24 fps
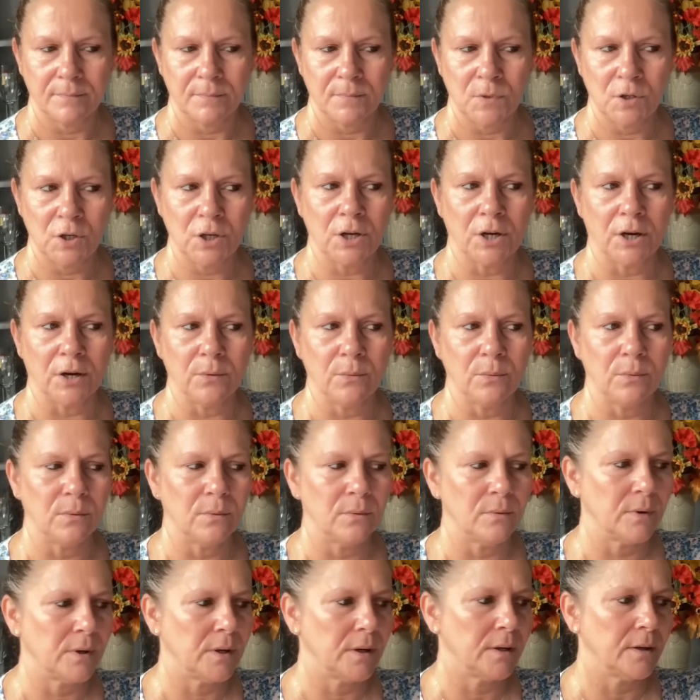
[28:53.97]
you know,
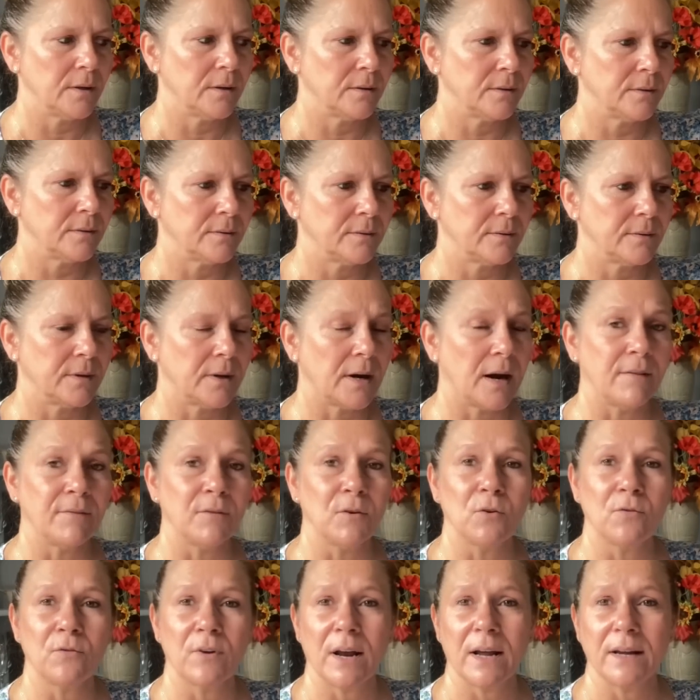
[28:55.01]
I'd
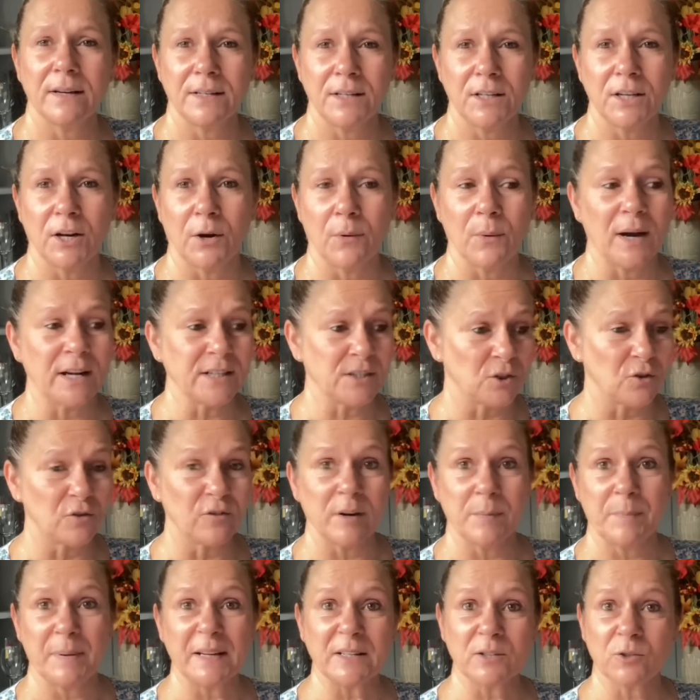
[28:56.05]

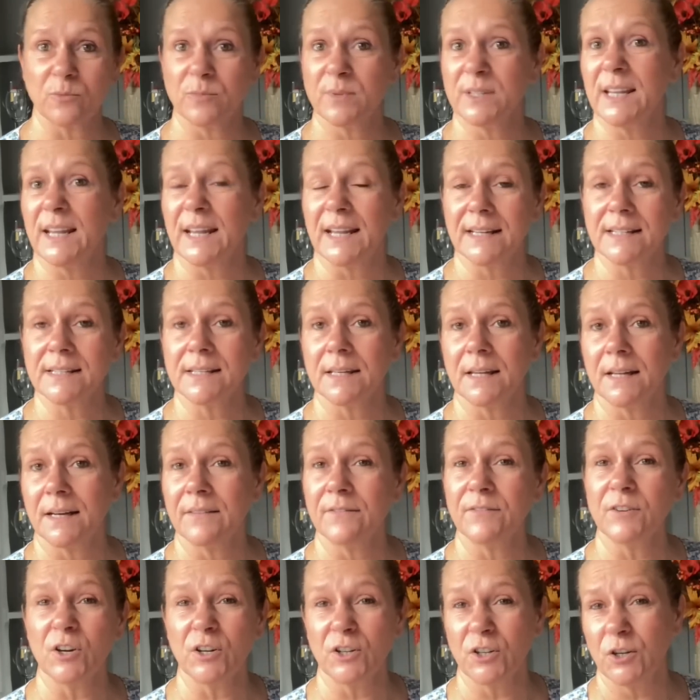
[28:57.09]
already picked up 6 and
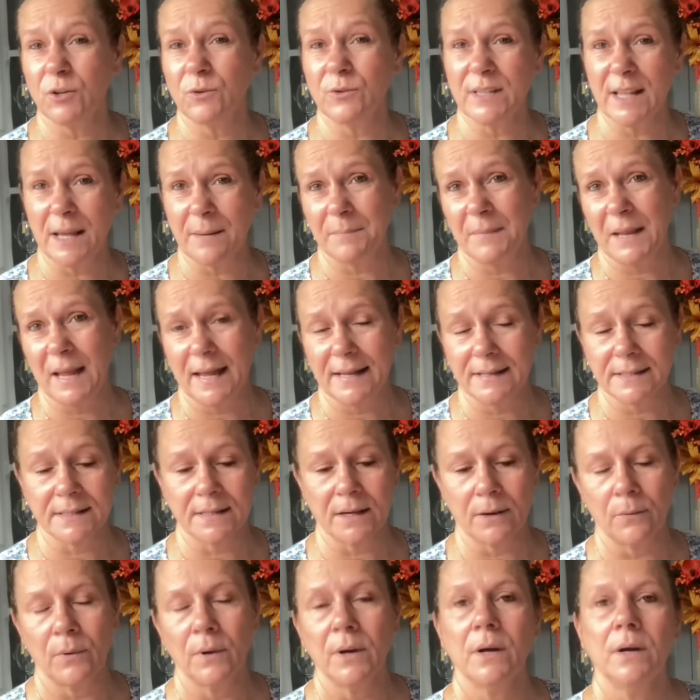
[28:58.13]
I've not used them yet.
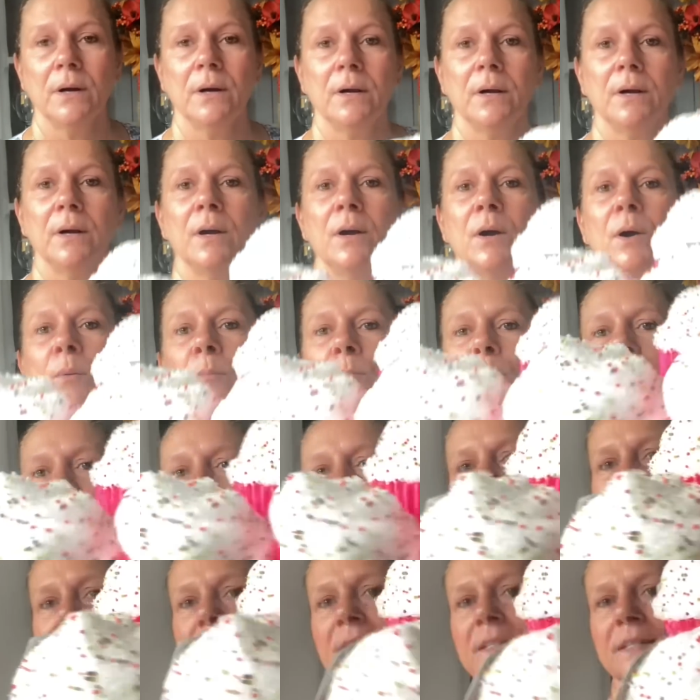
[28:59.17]
So, but
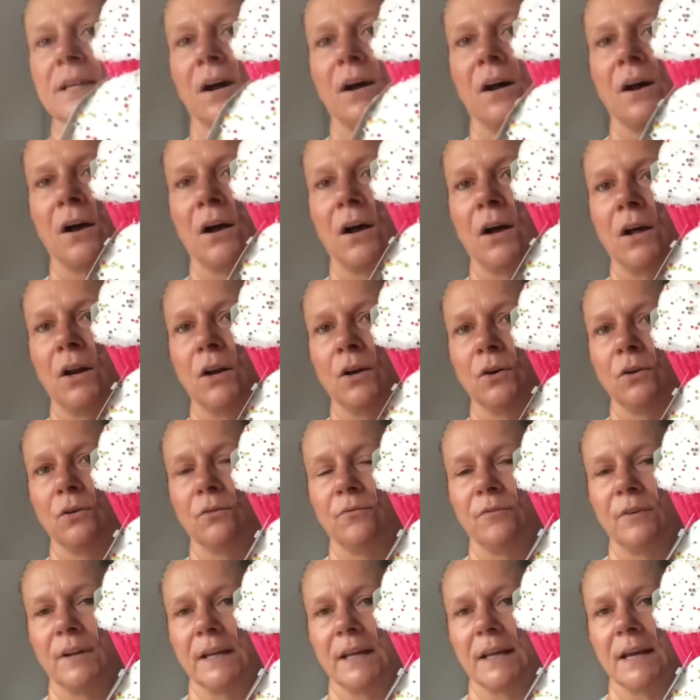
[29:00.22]
these are
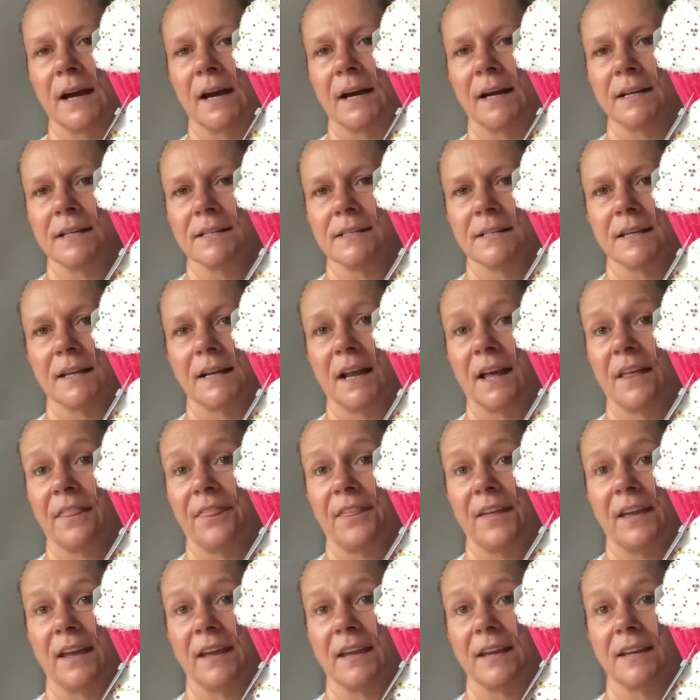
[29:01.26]
lovely, guys. And I
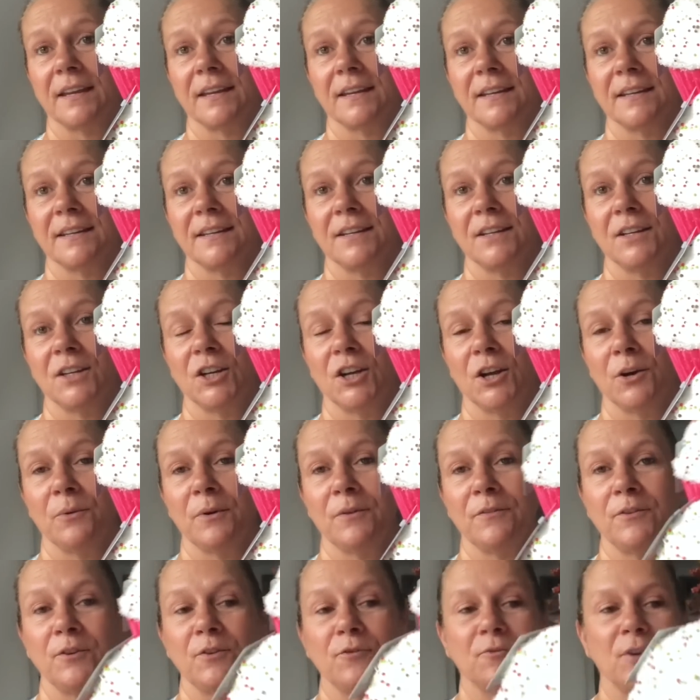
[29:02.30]
think, you know,
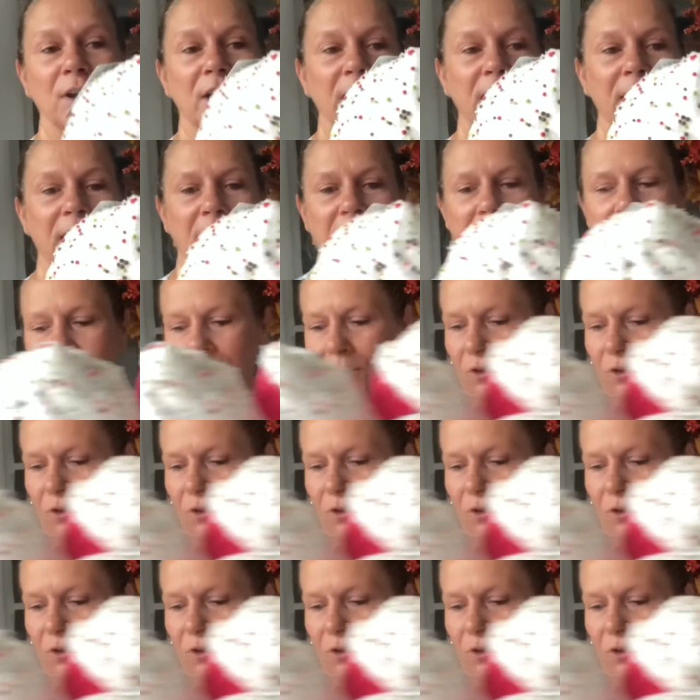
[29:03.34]
if you really like your